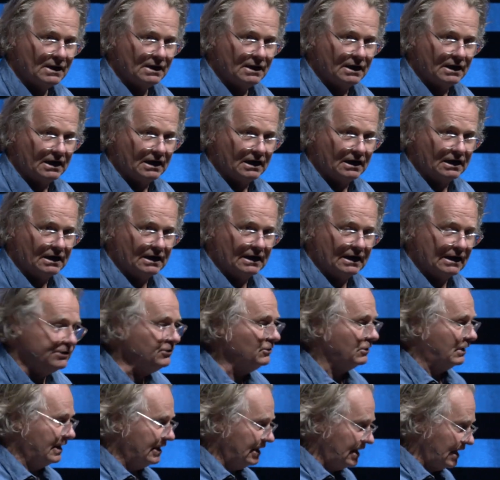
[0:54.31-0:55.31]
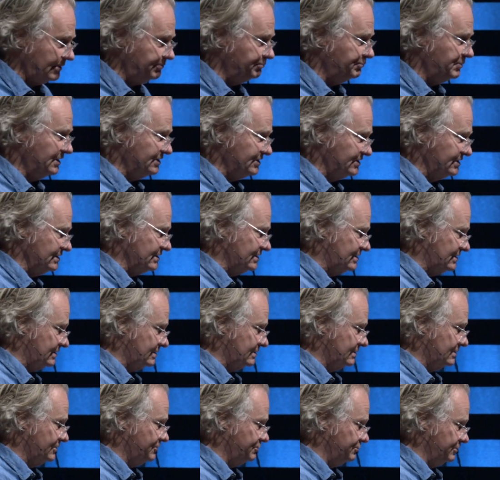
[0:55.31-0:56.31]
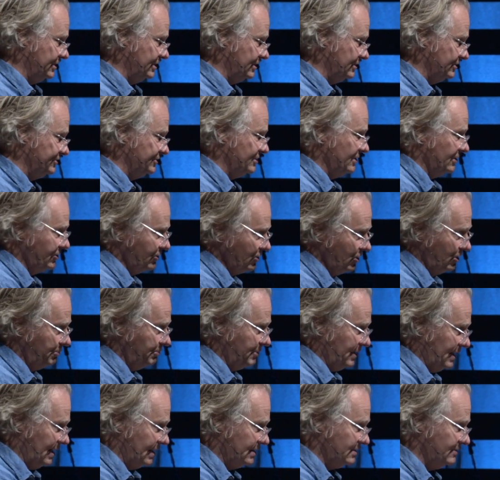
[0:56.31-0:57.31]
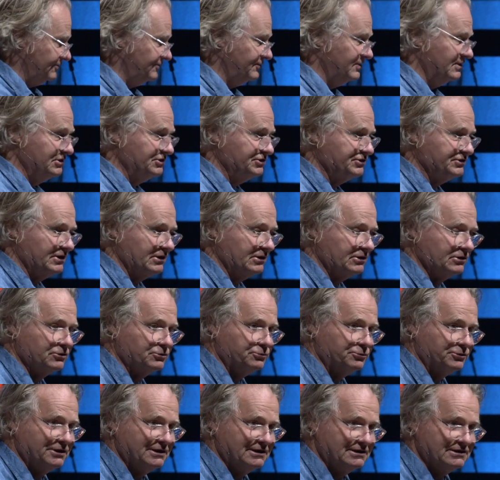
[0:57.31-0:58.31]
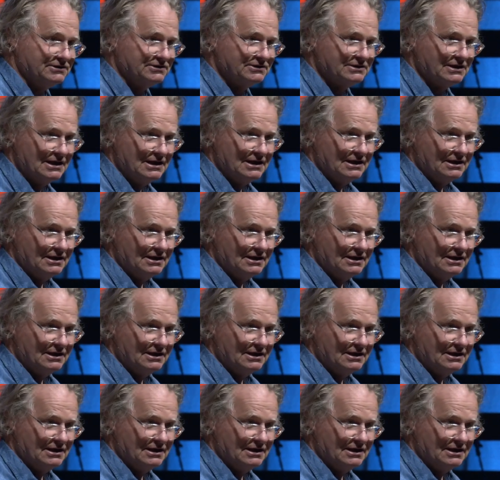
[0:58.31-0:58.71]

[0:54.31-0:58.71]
had business careers and gone back to finish their degrees.